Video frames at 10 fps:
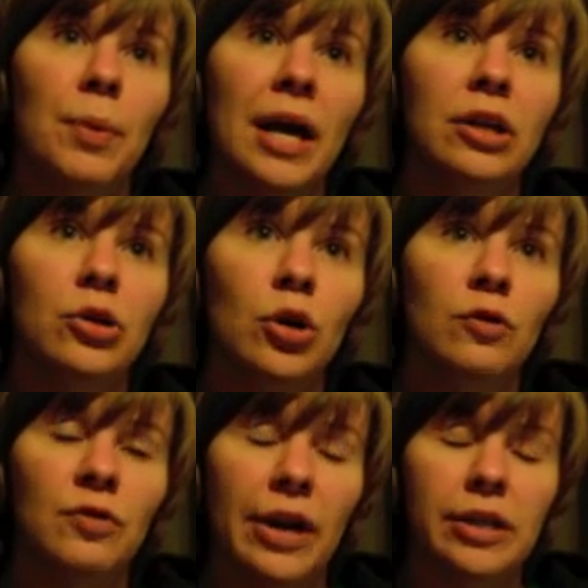painted her
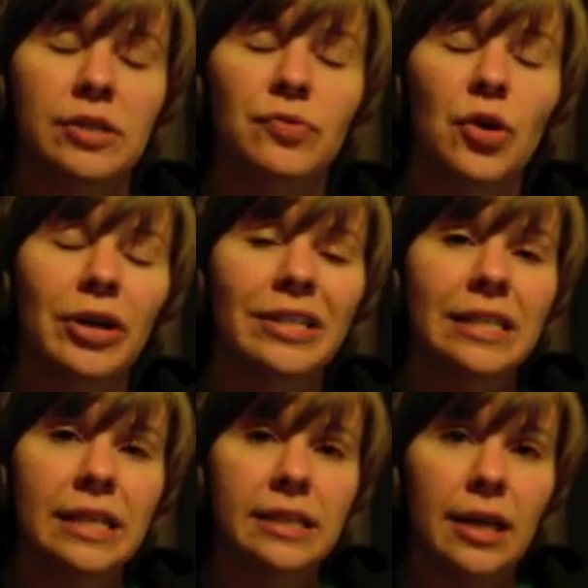face very
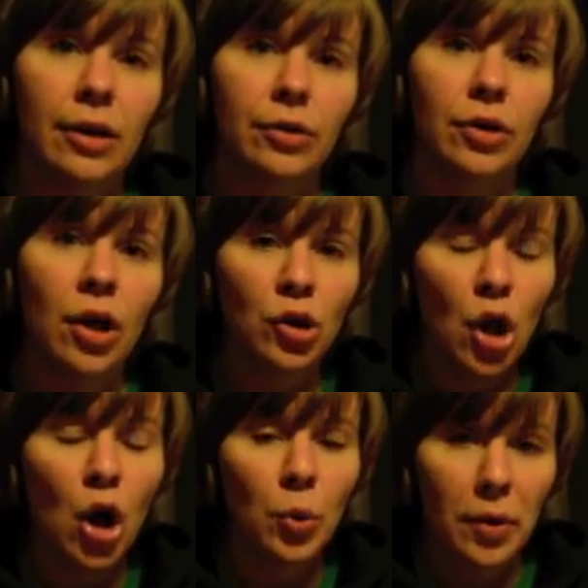detailed
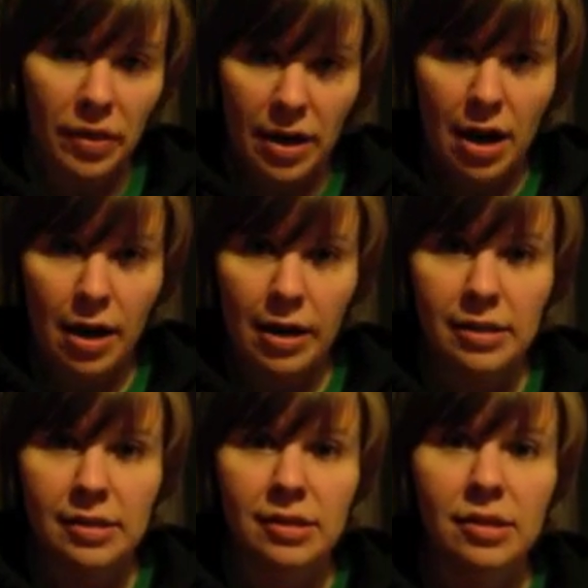along with the
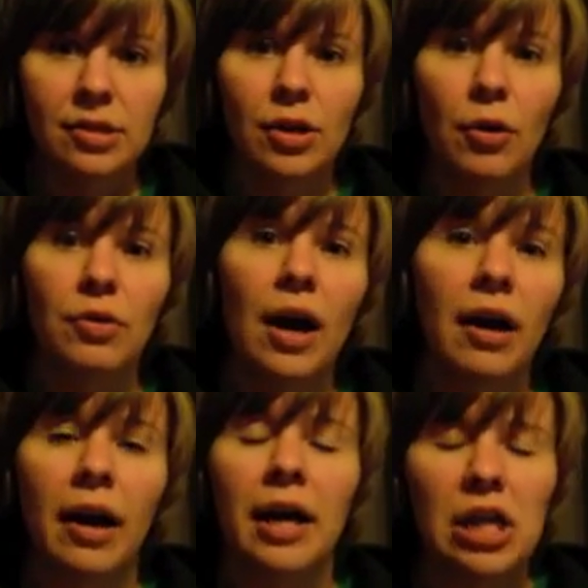eyes, so
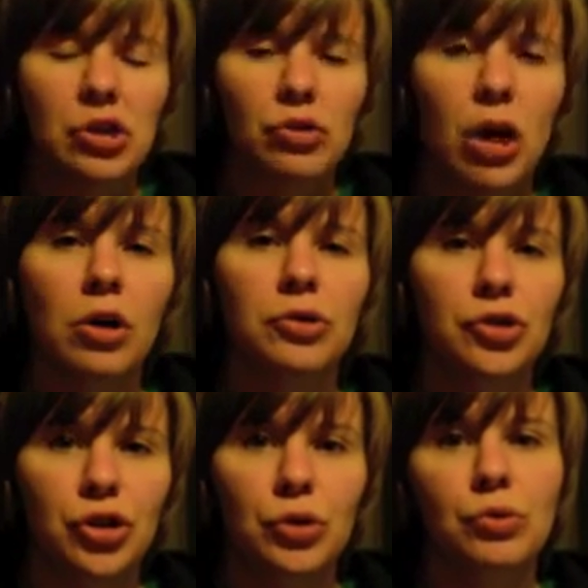that kind of
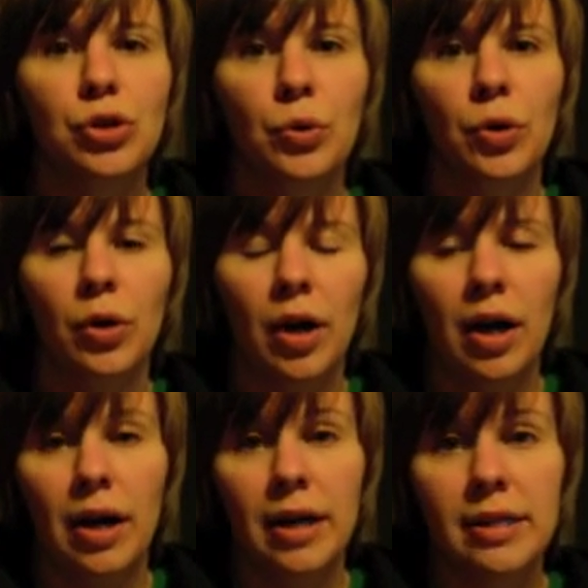draws you to her
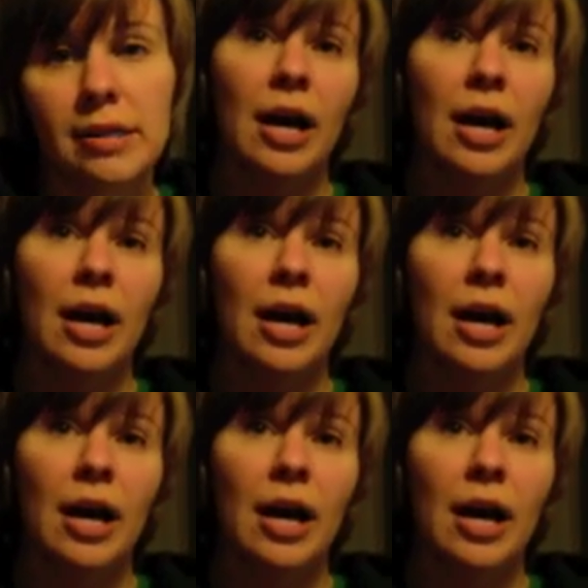eyes.